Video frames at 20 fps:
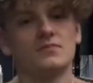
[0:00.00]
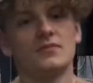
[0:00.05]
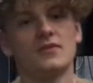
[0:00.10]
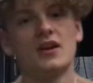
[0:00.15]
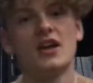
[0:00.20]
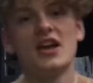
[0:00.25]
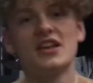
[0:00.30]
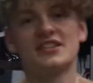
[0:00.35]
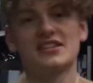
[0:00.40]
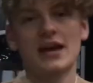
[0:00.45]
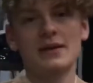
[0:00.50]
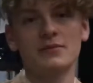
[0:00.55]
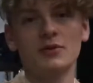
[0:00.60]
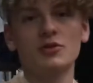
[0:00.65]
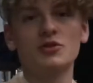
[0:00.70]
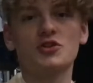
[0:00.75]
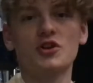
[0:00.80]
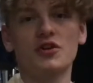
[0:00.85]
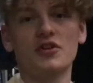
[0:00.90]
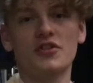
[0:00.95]
Go.
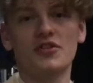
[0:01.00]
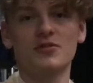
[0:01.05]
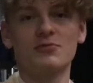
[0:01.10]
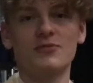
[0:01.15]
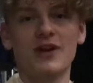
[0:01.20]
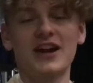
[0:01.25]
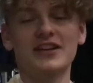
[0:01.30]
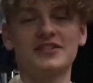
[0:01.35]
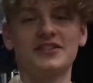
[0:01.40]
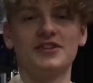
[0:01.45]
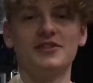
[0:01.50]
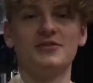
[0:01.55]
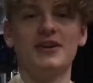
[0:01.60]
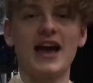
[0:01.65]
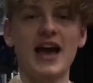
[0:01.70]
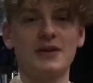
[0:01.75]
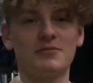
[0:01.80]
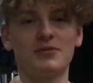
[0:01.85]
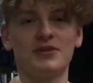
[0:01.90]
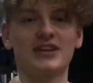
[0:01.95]
Samuel Jonathan Ratu,
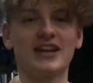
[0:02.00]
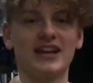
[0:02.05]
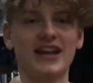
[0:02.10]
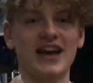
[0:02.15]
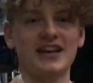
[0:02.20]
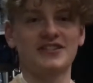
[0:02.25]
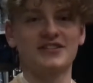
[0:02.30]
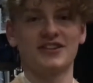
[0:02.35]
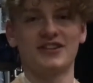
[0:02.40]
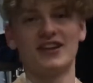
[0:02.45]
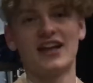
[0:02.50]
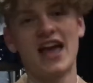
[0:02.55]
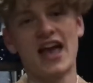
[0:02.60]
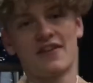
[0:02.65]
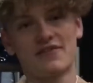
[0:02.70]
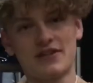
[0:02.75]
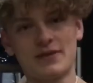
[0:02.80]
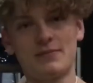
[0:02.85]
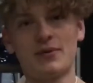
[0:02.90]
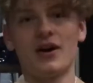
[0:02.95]
Edward Kynaston,
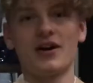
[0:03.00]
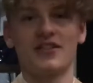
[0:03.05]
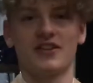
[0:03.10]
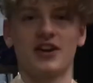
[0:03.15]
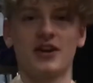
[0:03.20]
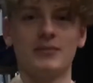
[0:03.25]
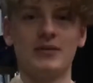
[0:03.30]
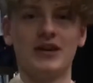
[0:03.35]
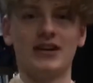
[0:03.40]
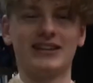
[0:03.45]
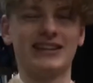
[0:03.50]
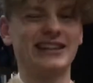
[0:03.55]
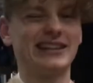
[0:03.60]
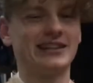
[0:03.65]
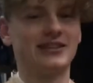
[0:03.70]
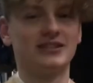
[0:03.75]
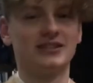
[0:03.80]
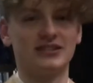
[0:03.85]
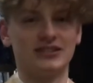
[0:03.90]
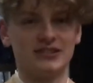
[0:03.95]
every part that I'm in.
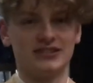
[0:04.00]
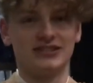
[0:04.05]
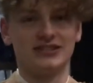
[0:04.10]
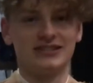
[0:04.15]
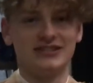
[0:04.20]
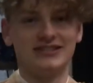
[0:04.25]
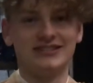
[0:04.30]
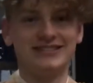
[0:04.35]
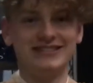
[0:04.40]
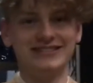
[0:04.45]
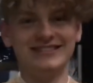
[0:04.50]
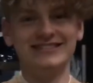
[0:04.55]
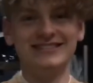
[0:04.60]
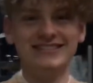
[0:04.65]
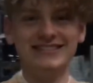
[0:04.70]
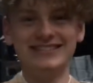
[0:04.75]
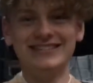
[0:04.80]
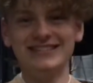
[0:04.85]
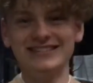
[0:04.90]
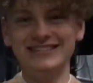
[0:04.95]
Oh, so
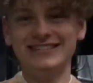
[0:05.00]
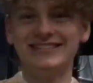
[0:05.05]
good.